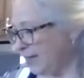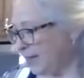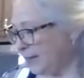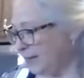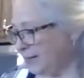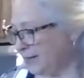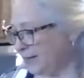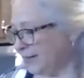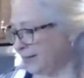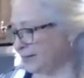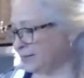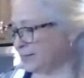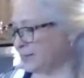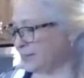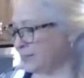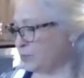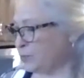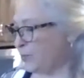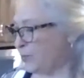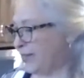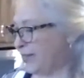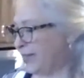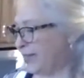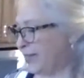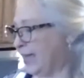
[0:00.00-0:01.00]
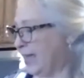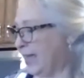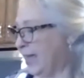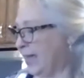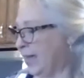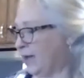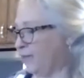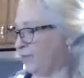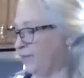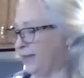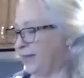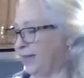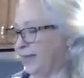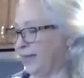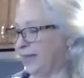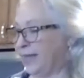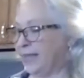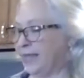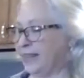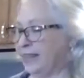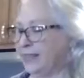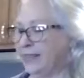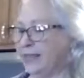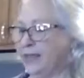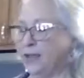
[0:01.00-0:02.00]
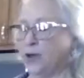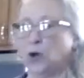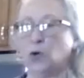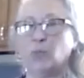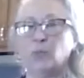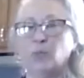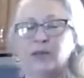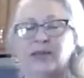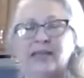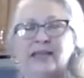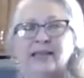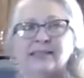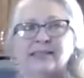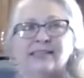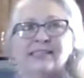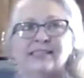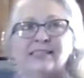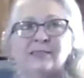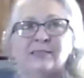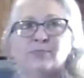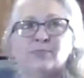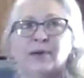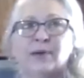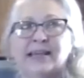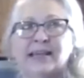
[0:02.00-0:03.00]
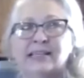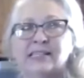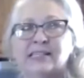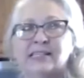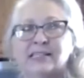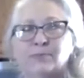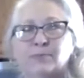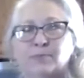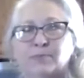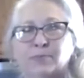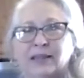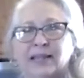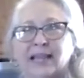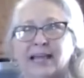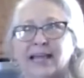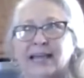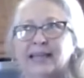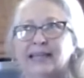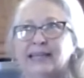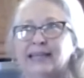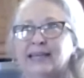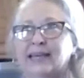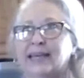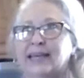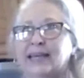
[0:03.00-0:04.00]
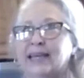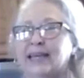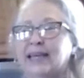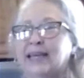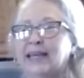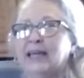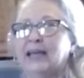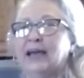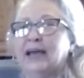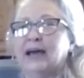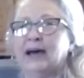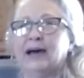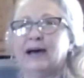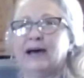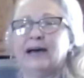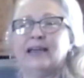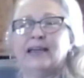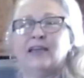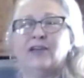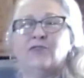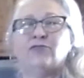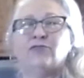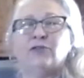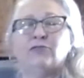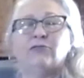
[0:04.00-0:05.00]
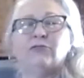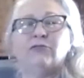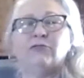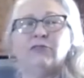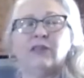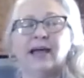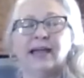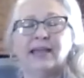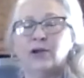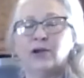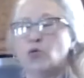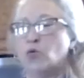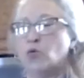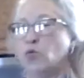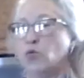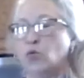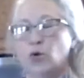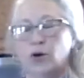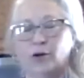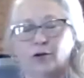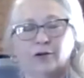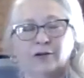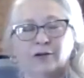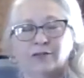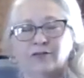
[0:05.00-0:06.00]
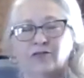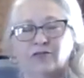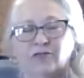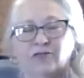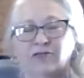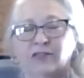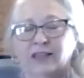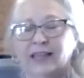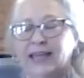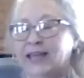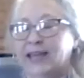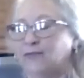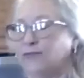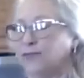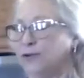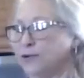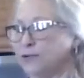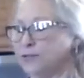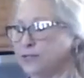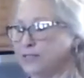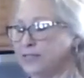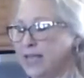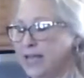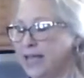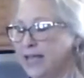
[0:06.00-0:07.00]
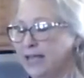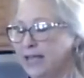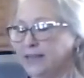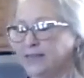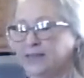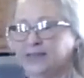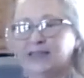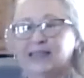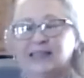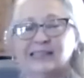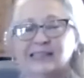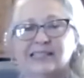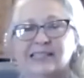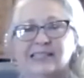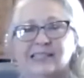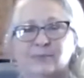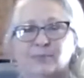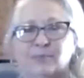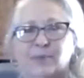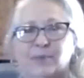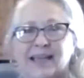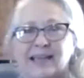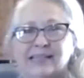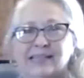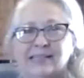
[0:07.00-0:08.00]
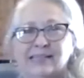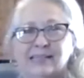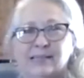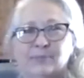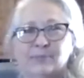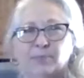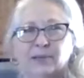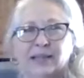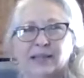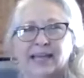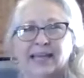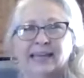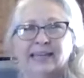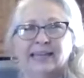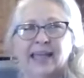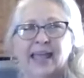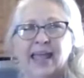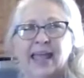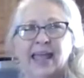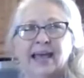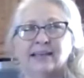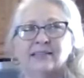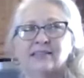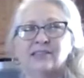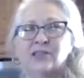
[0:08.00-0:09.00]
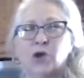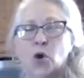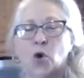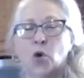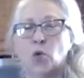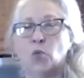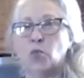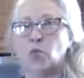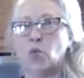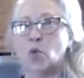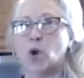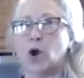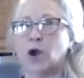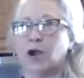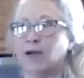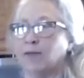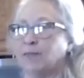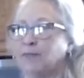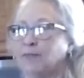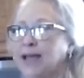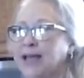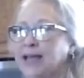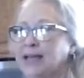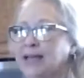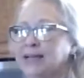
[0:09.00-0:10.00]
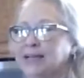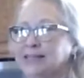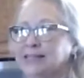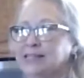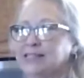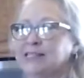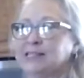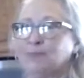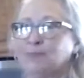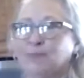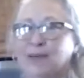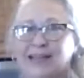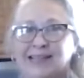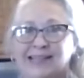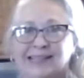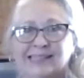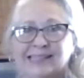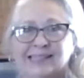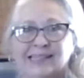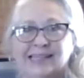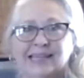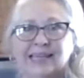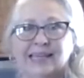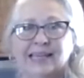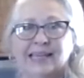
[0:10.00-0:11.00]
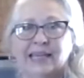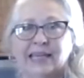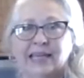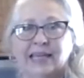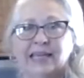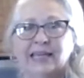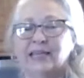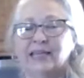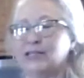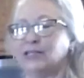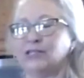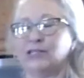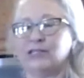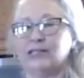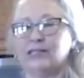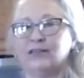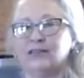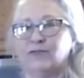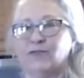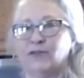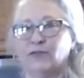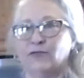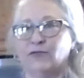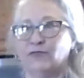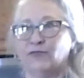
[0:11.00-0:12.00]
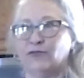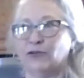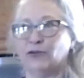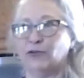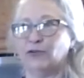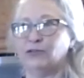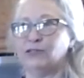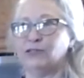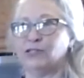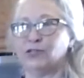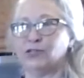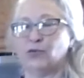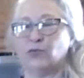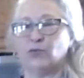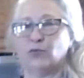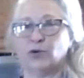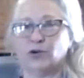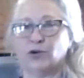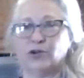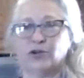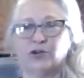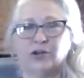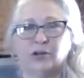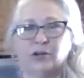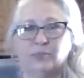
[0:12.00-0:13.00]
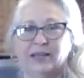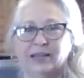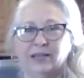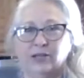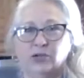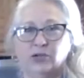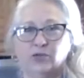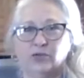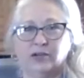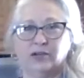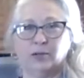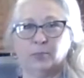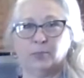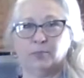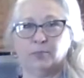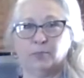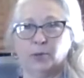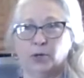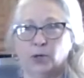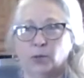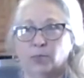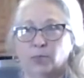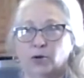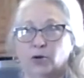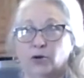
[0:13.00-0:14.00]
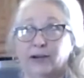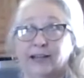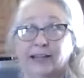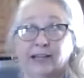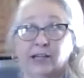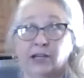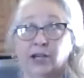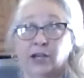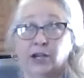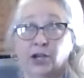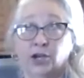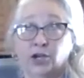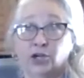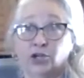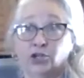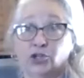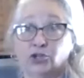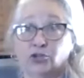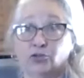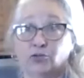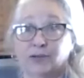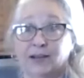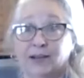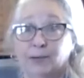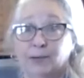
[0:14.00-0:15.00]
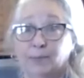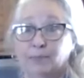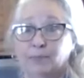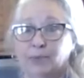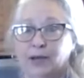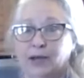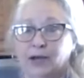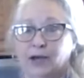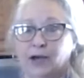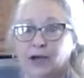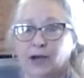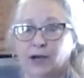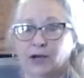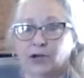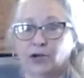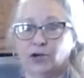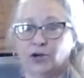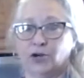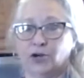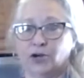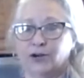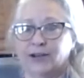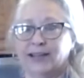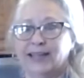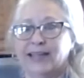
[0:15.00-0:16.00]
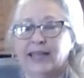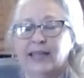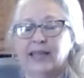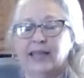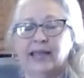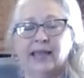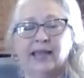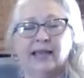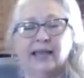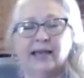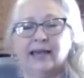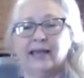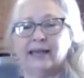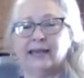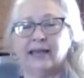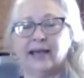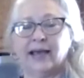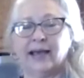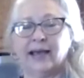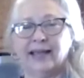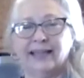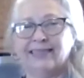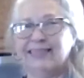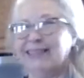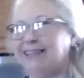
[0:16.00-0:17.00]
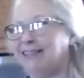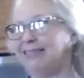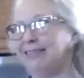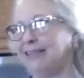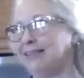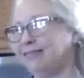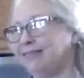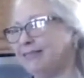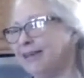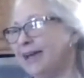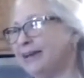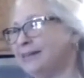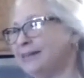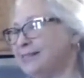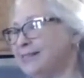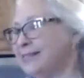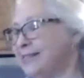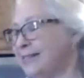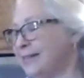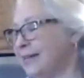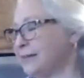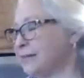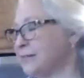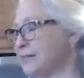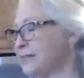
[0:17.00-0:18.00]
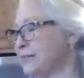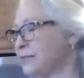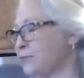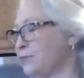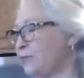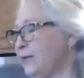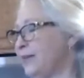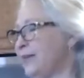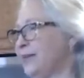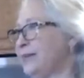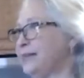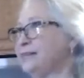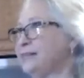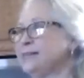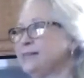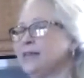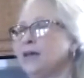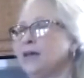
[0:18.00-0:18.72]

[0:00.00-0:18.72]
Next, we have an Ethiopian spice blend. If you like world flavors, this spice blend adds a warm, spicy heat to different foods. So we're going to be doing a Berberi shrimp curry, and I think that that's next week's